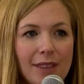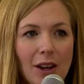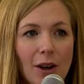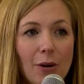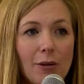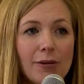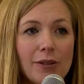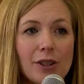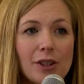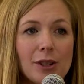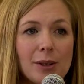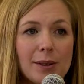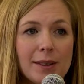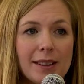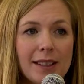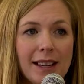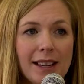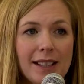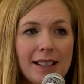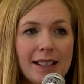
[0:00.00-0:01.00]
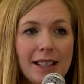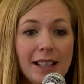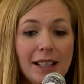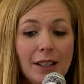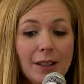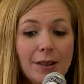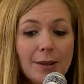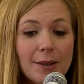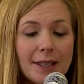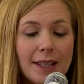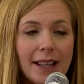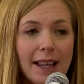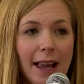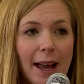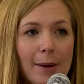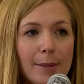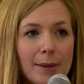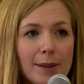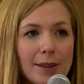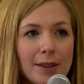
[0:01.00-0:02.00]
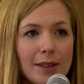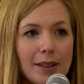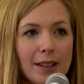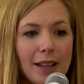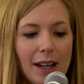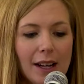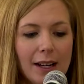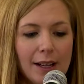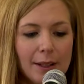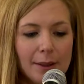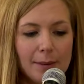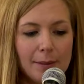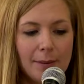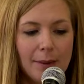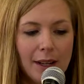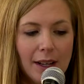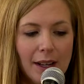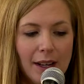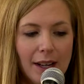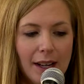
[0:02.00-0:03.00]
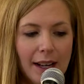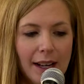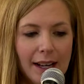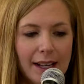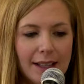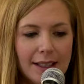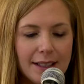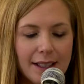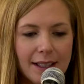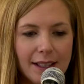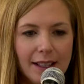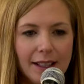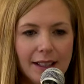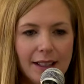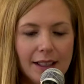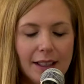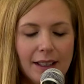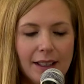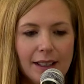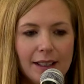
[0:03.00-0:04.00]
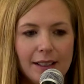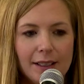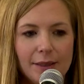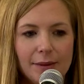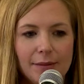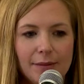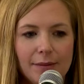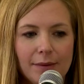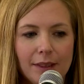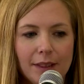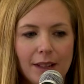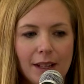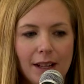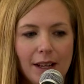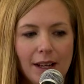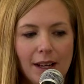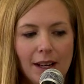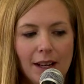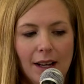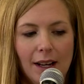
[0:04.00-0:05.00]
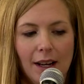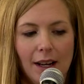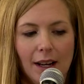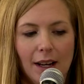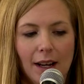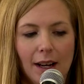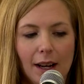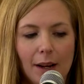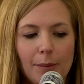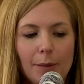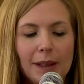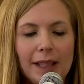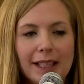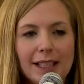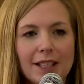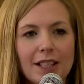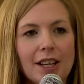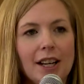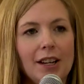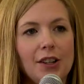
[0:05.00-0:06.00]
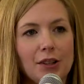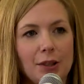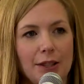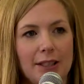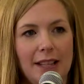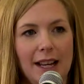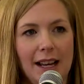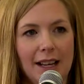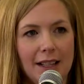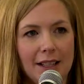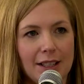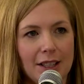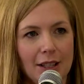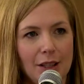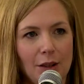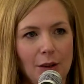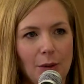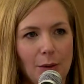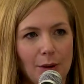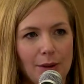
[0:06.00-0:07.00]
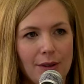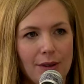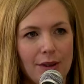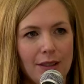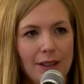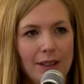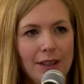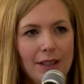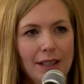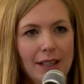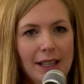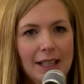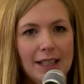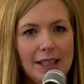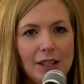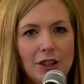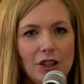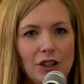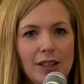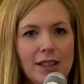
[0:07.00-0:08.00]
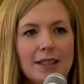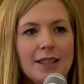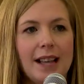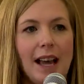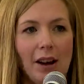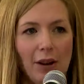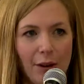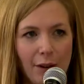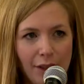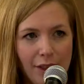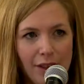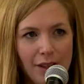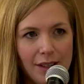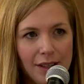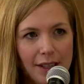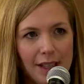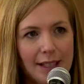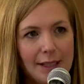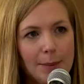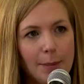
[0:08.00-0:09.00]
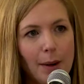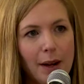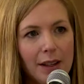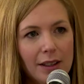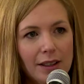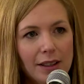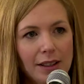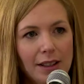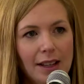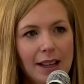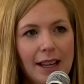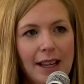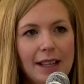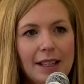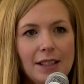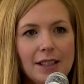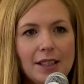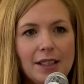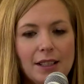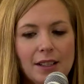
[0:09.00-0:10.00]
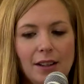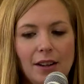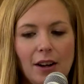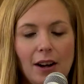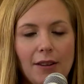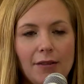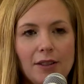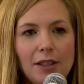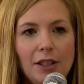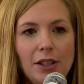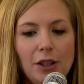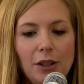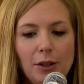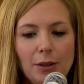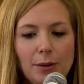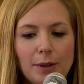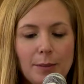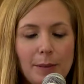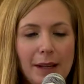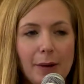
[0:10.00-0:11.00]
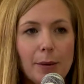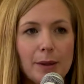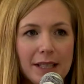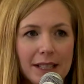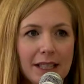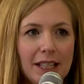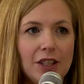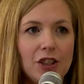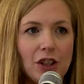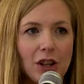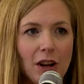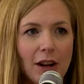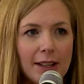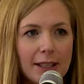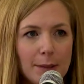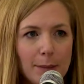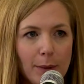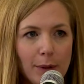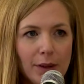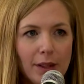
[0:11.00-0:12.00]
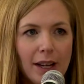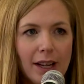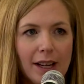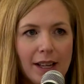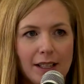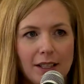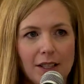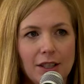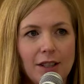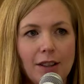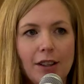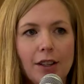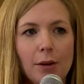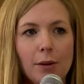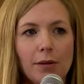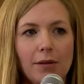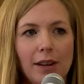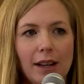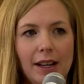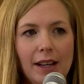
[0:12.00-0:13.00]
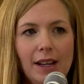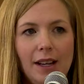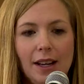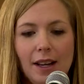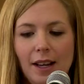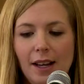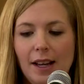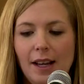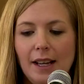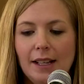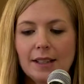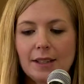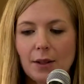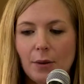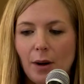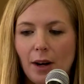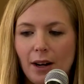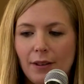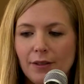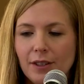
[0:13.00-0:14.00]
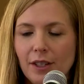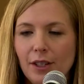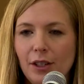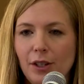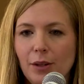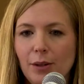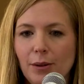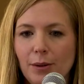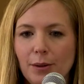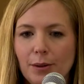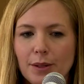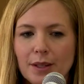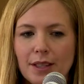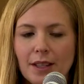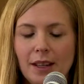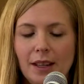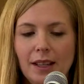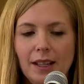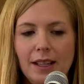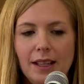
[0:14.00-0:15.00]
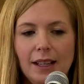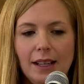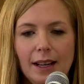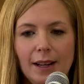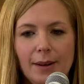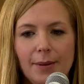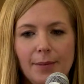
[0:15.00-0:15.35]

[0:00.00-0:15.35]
Oh, for sure. And they use the council as a place to understand Northern Indigenous health as well, and often used, it was a teaching hospital connected to the U of A, and so often used the